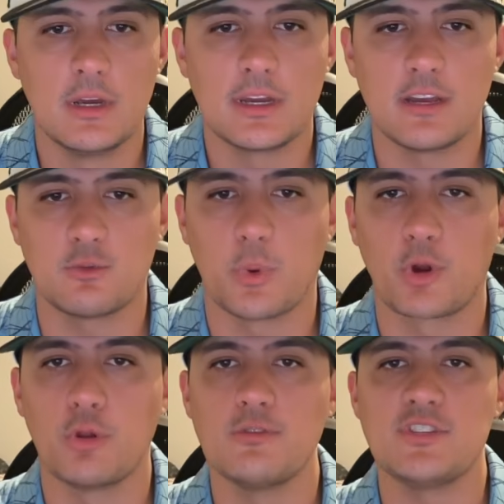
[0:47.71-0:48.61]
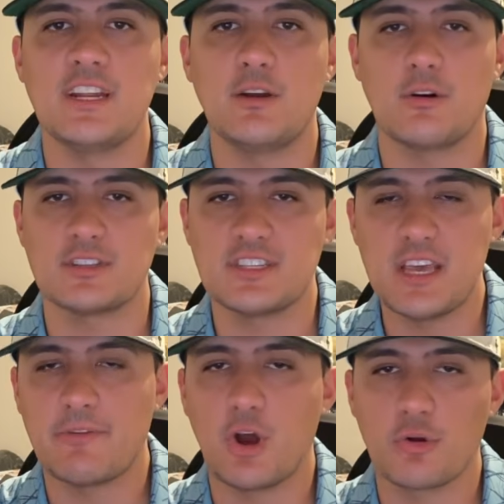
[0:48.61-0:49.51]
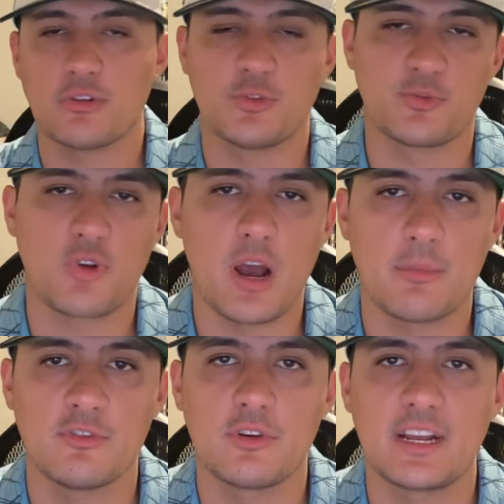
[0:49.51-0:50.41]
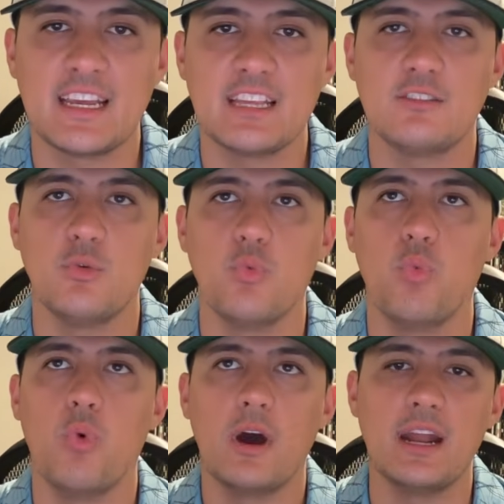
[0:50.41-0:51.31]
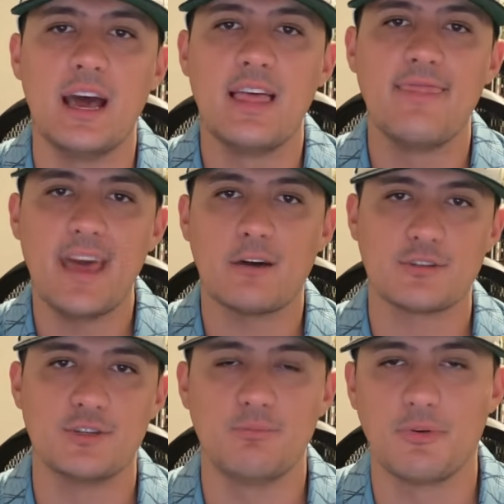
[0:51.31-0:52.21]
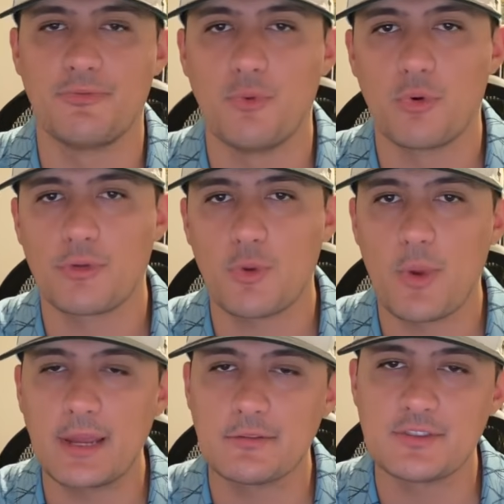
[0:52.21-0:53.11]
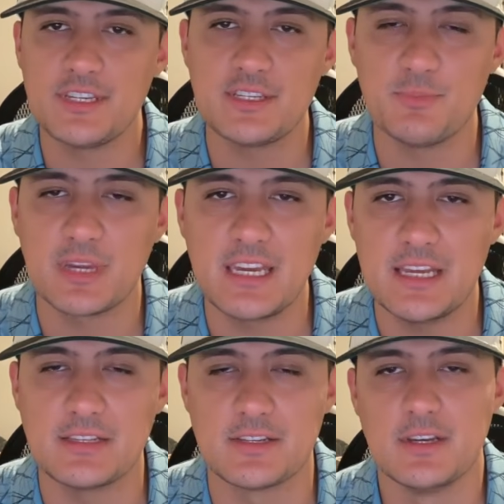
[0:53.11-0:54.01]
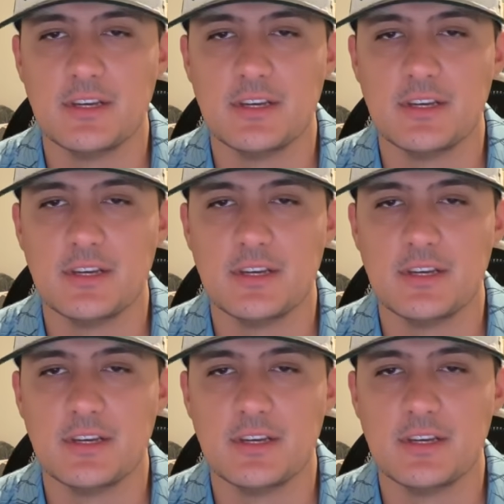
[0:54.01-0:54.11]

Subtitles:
Guys, we're closing in on 700 subscribers, looking to get to 1,000 before the regular season begins.